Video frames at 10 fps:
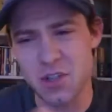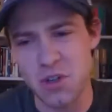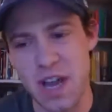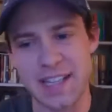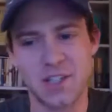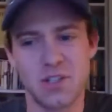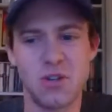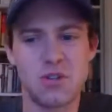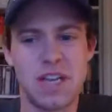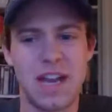I guess there's
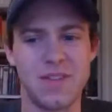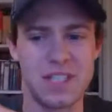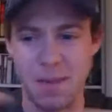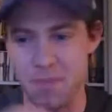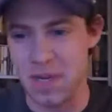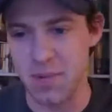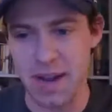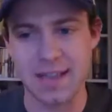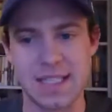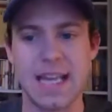usually kind of a stepping
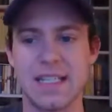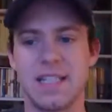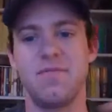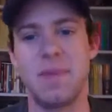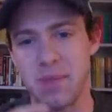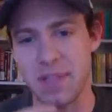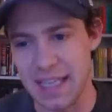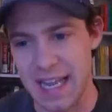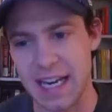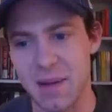process of people that
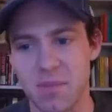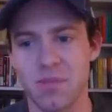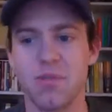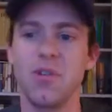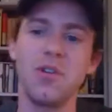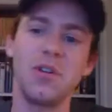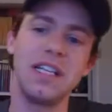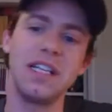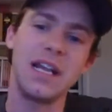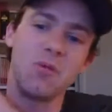kind of come through and
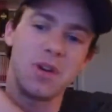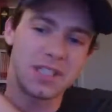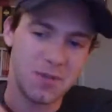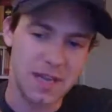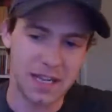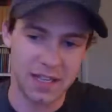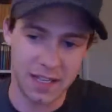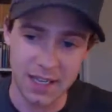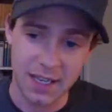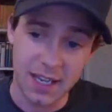then they work their way to
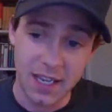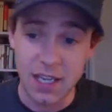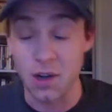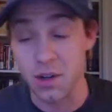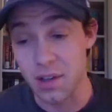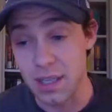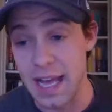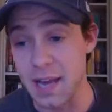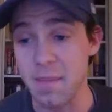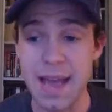the
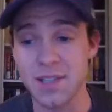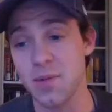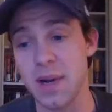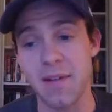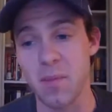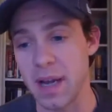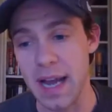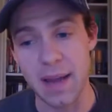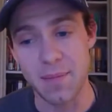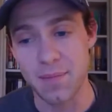Latin Mass or whatever. But
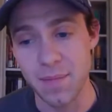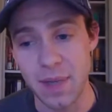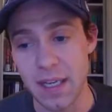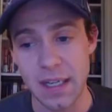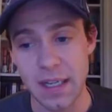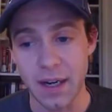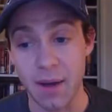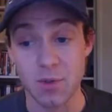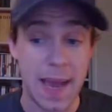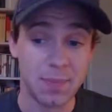I
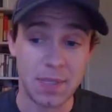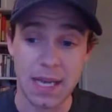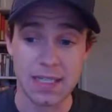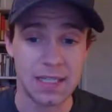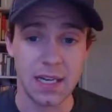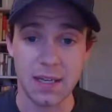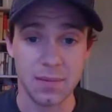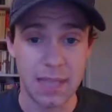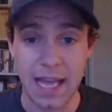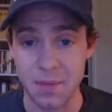was baptized at a
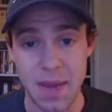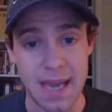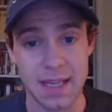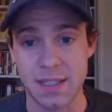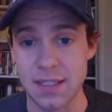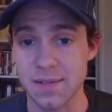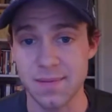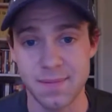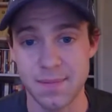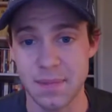Latin Mass, and
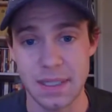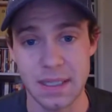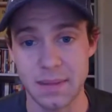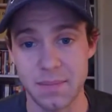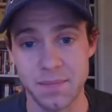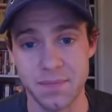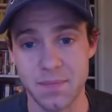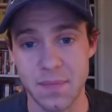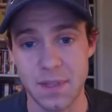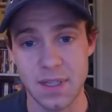
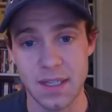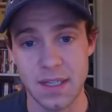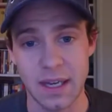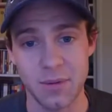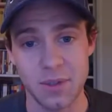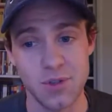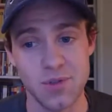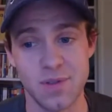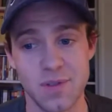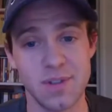it was
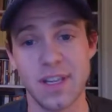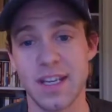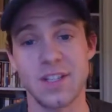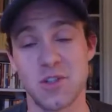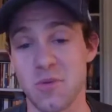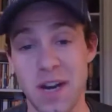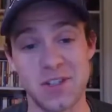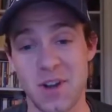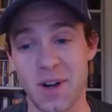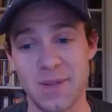just where I
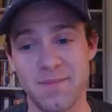started.